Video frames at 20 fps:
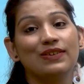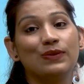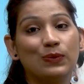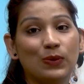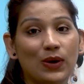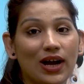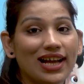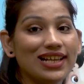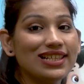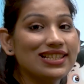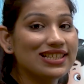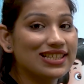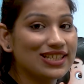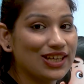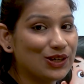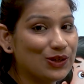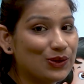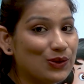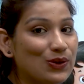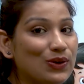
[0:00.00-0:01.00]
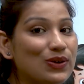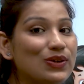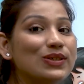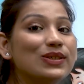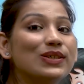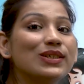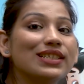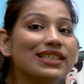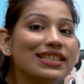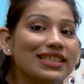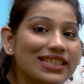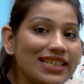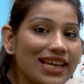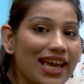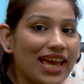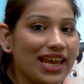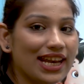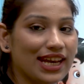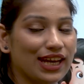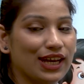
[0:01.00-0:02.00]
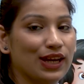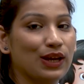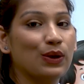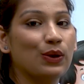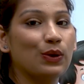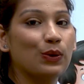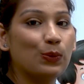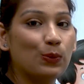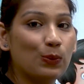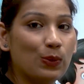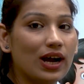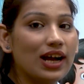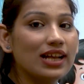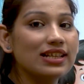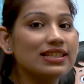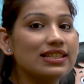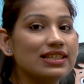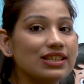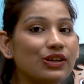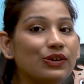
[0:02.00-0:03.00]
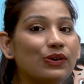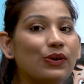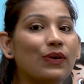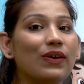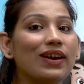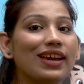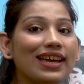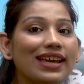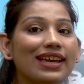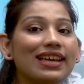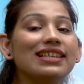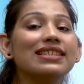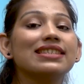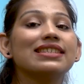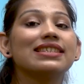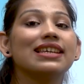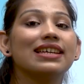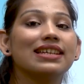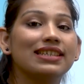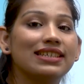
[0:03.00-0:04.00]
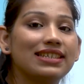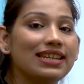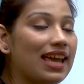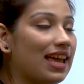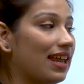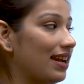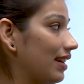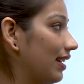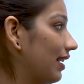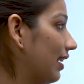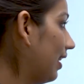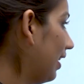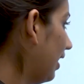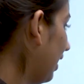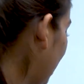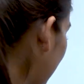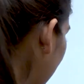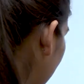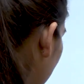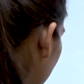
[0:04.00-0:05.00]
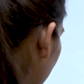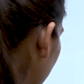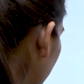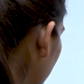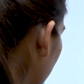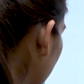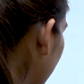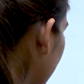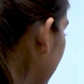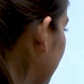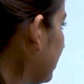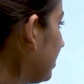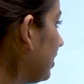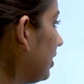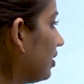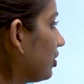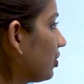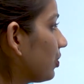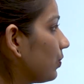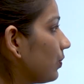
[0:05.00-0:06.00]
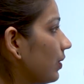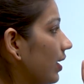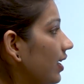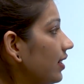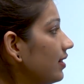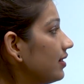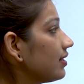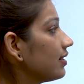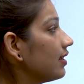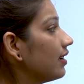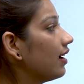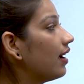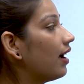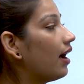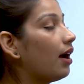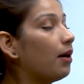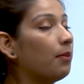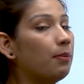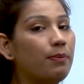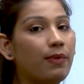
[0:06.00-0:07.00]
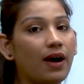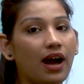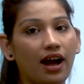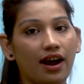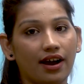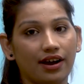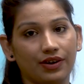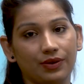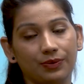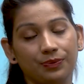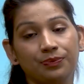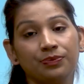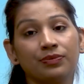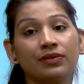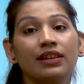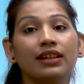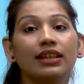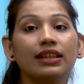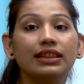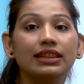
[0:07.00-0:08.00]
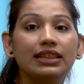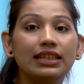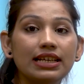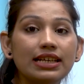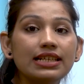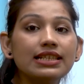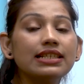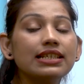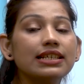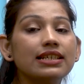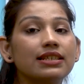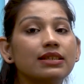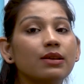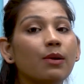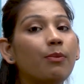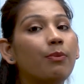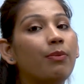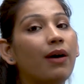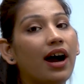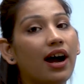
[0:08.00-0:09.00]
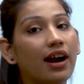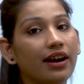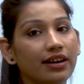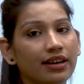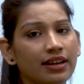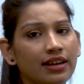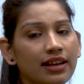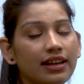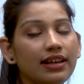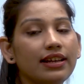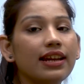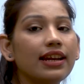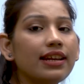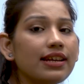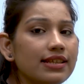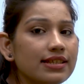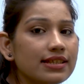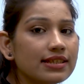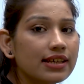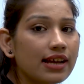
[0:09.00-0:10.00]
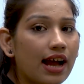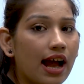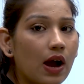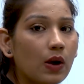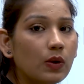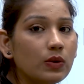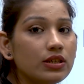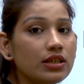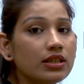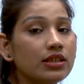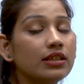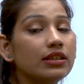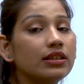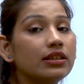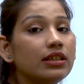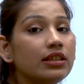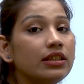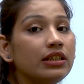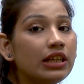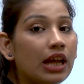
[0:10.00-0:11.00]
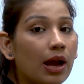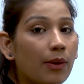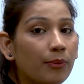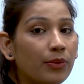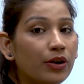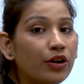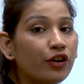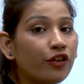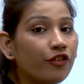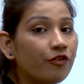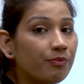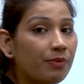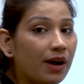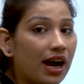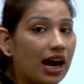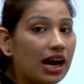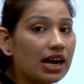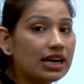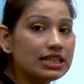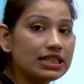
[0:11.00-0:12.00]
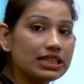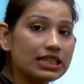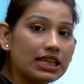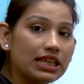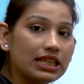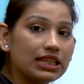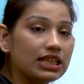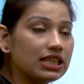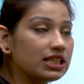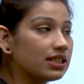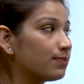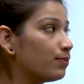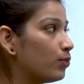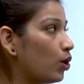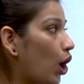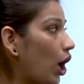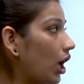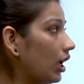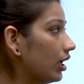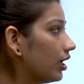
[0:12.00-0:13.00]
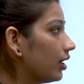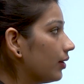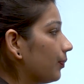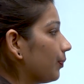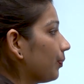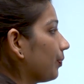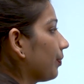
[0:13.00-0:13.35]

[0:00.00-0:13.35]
1 0 10. 1 0 is 10. Here you can see students a bar. This is a bar. Let us count the number of bars in this block.